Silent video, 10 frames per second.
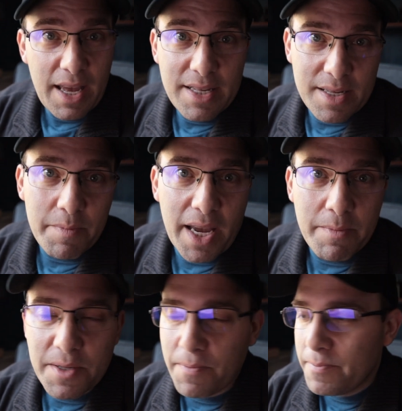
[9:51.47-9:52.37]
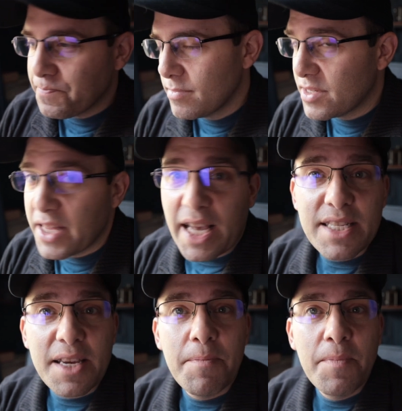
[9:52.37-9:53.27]
sometimes. So that's
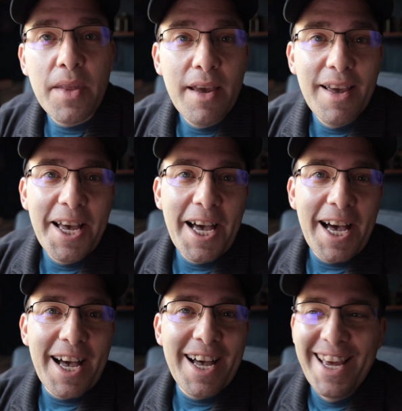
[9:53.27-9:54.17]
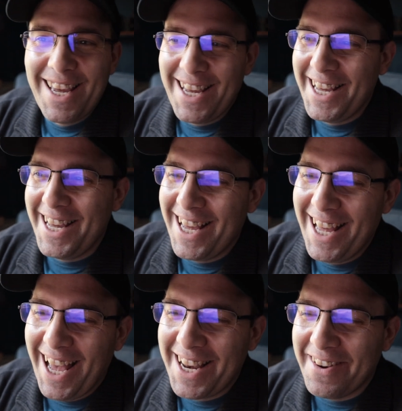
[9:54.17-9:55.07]
it.
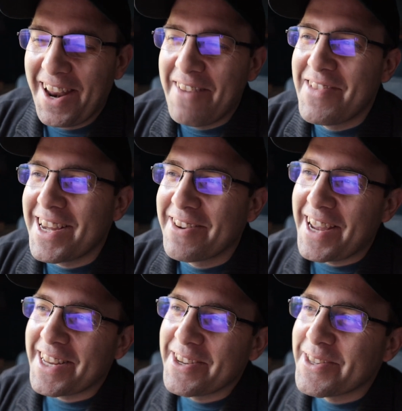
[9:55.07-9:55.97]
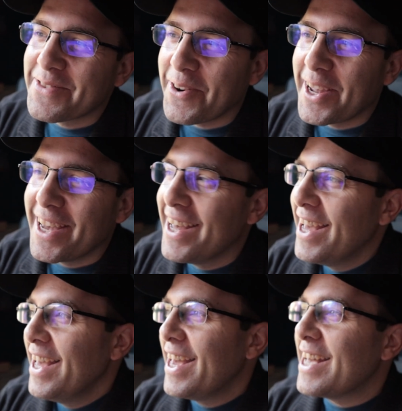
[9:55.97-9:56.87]
I don't have any great news for you.
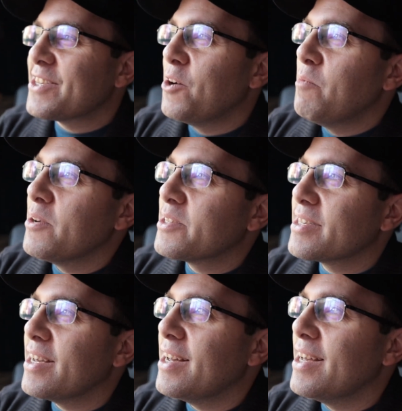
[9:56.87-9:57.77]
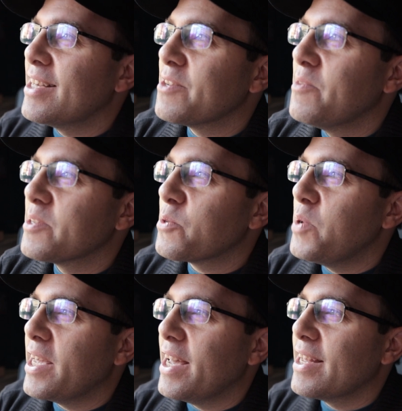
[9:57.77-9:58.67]
It's almost the
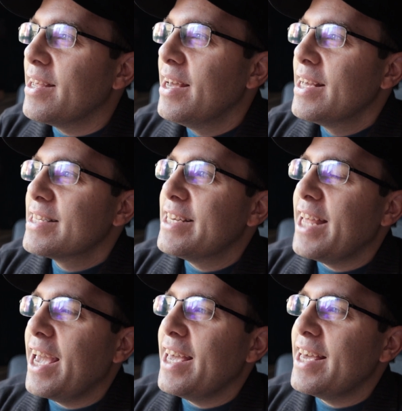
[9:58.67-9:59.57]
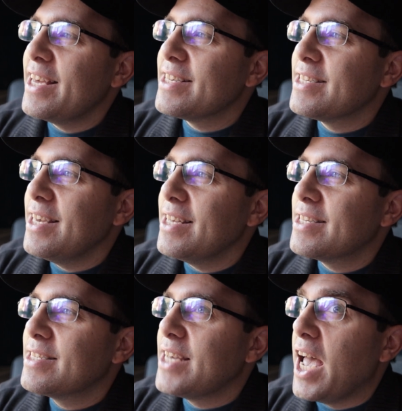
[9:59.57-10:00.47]
weekend. Today is the
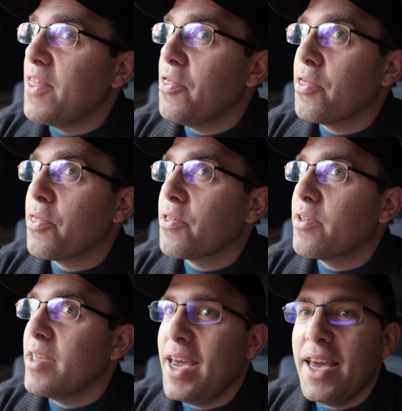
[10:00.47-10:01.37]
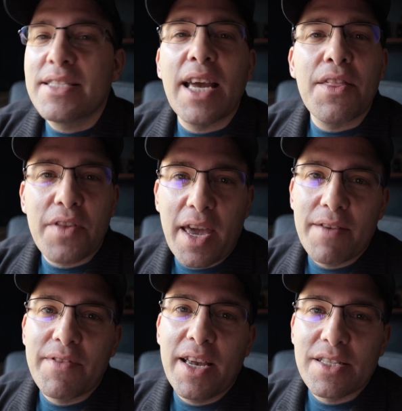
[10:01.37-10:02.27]
10th day
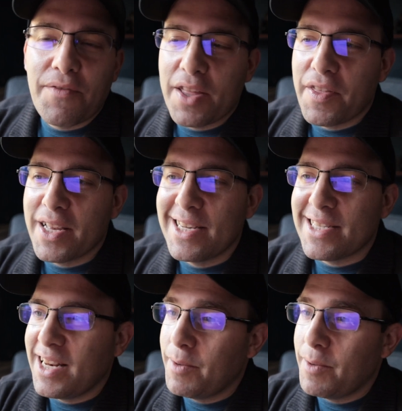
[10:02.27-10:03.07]
of Days of Authenticity,